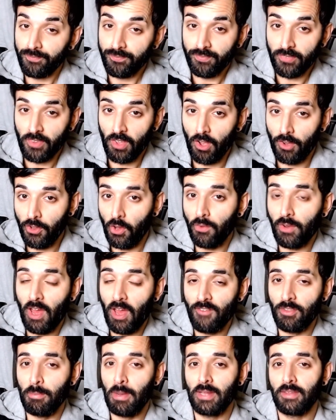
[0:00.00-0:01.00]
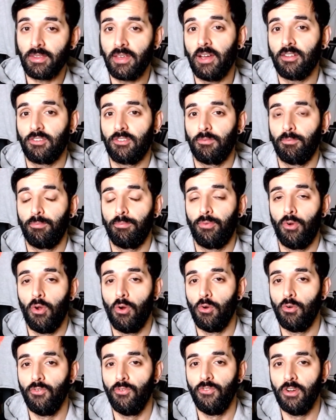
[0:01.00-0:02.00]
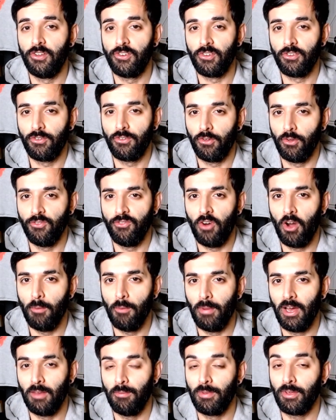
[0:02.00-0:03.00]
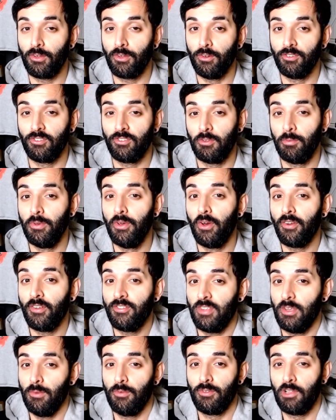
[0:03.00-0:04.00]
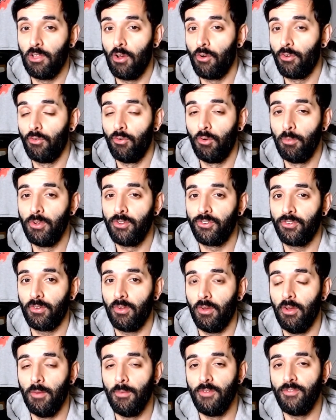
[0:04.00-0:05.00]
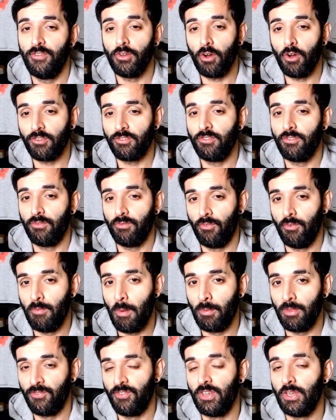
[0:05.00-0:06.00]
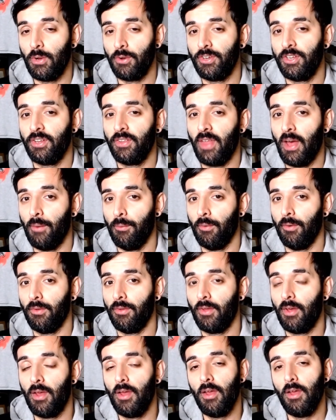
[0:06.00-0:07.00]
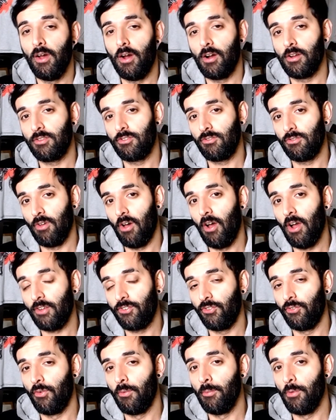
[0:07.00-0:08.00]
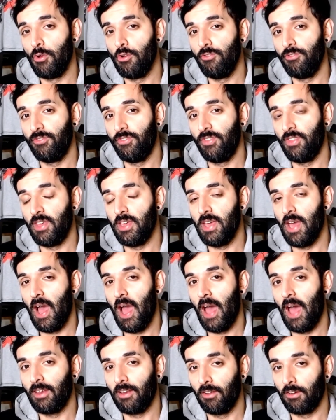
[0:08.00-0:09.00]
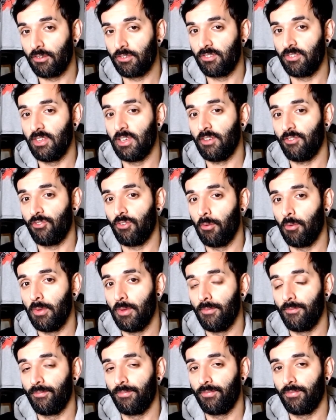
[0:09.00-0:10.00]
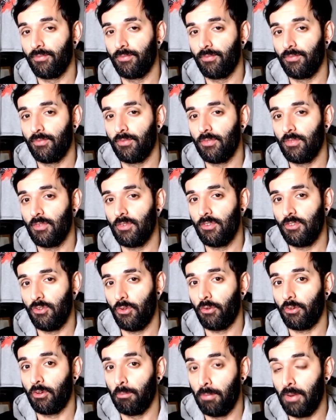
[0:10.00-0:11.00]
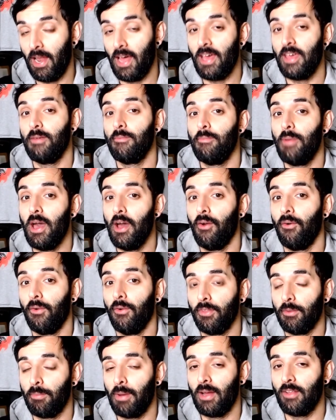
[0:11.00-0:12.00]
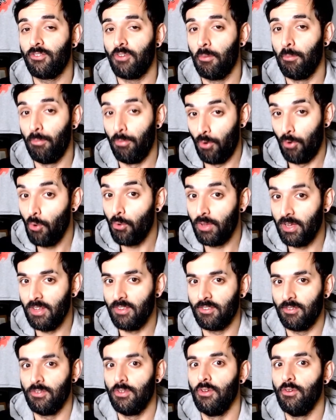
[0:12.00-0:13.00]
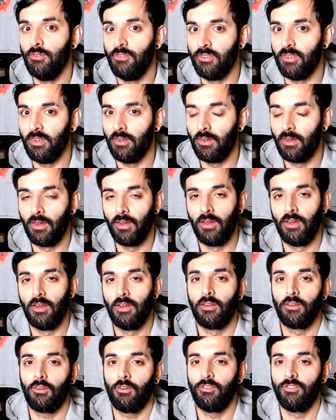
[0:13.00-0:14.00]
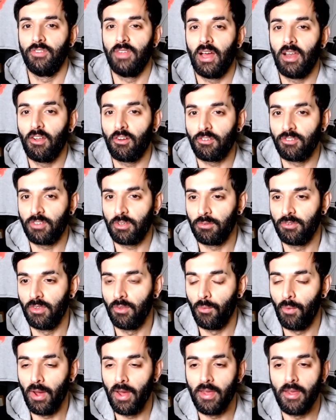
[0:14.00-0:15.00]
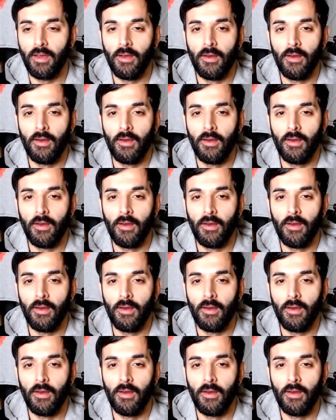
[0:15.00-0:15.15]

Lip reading: I don't have the Mad Catz Pro version 2 fight pad because, to be honest, it was a load of rubbish. If you guys remember the video I did on that one, I actually removed the analog stick from it so I could play better on the pad. So I broke it to use it because the analog stick was in the way.